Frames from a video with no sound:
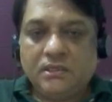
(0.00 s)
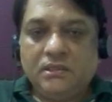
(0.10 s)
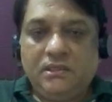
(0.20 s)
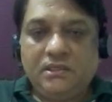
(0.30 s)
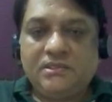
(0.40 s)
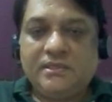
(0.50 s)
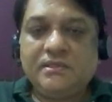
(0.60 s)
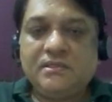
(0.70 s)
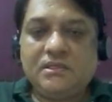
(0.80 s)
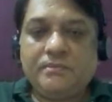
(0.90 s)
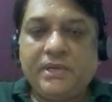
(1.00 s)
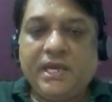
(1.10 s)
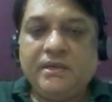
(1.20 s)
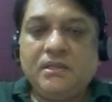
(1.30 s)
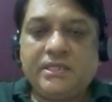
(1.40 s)
This is the
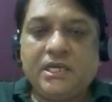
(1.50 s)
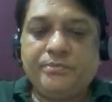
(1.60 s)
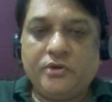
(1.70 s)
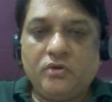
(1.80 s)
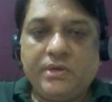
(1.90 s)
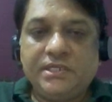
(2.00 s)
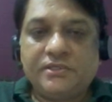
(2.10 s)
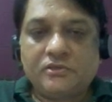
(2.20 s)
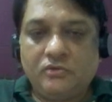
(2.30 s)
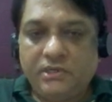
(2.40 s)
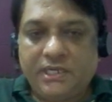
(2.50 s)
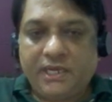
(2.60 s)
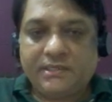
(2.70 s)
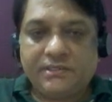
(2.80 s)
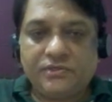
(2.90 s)
panel that provides quick
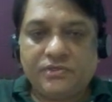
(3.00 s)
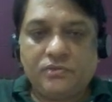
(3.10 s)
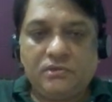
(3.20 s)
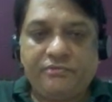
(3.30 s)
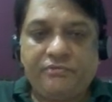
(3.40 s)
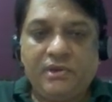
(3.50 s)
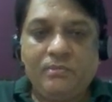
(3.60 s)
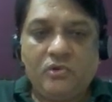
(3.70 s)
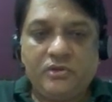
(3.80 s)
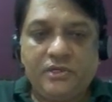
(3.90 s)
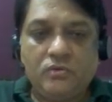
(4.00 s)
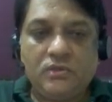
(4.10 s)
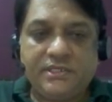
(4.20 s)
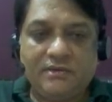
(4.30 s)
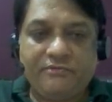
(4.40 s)
access to different
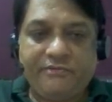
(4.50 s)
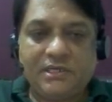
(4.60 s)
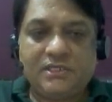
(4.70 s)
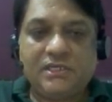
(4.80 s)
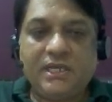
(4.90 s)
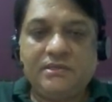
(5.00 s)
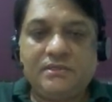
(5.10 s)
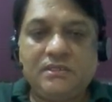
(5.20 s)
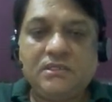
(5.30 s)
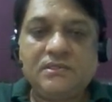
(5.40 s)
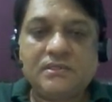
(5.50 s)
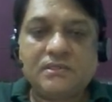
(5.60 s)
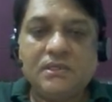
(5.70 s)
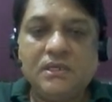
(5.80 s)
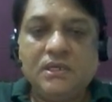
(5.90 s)
modules and functionalities.
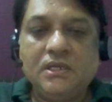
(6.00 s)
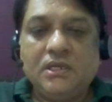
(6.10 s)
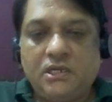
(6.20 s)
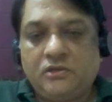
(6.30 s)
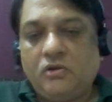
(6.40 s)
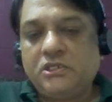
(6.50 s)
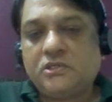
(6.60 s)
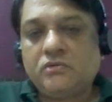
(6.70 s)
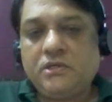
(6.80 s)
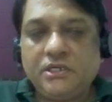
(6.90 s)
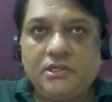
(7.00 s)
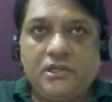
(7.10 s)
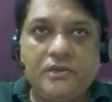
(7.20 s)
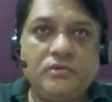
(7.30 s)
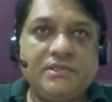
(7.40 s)
It also
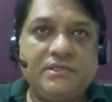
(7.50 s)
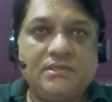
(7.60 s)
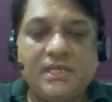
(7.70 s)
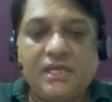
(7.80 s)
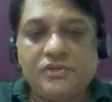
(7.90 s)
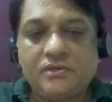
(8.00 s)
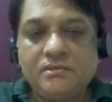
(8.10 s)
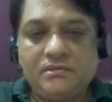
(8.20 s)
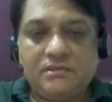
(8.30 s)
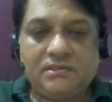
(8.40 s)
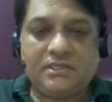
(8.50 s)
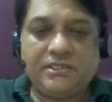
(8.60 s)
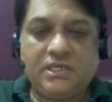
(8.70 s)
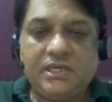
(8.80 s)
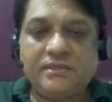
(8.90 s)
includes sections
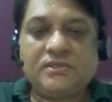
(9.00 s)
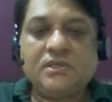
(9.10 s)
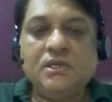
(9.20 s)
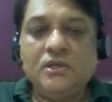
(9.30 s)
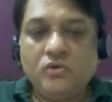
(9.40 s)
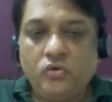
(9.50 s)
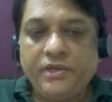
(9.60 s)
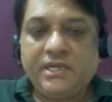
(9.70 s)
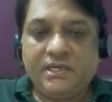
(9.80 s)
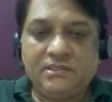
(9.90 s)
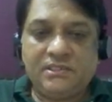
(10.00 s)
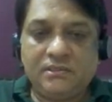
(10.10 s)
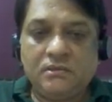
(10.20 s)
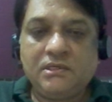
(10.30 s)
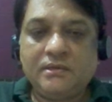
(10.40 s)
such as quick
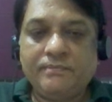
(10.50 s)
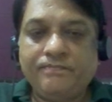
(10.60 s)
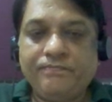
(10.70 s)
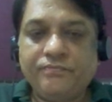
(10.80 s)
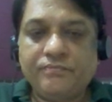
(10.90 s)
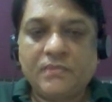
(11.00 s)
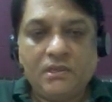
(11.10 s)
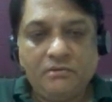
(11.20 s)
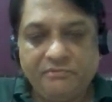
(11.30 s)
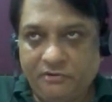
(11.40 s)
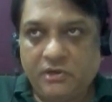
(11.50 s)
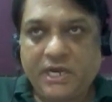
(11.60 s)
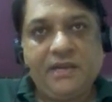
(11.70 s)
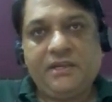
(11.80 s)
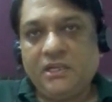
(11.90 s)
insert for
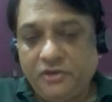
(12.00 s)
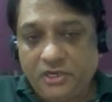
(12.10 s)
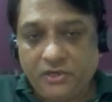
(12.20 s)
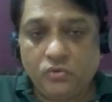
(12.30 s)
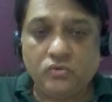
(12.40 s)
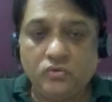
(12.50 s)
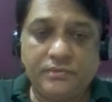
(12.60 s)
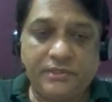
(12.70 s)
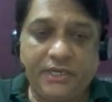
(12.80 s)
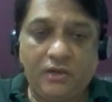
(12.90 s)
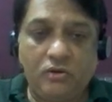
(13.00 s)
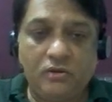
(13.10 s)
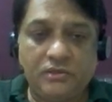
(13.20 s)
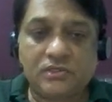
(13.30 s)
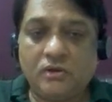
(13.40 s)
adding new
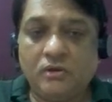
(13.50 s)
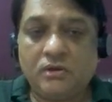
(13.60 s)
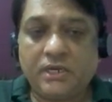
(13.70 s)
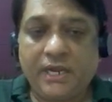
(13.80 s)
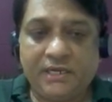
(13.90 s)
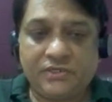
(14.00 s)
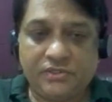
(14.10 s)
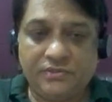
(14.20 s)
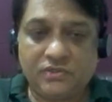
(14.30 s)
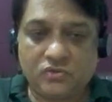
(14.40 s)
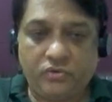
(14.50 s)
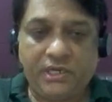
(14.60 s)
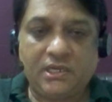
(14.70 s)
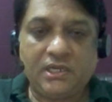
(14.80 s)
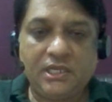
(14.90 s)
records or actions
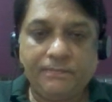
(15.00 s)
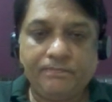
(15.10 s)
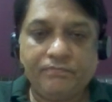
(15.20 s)
quickly,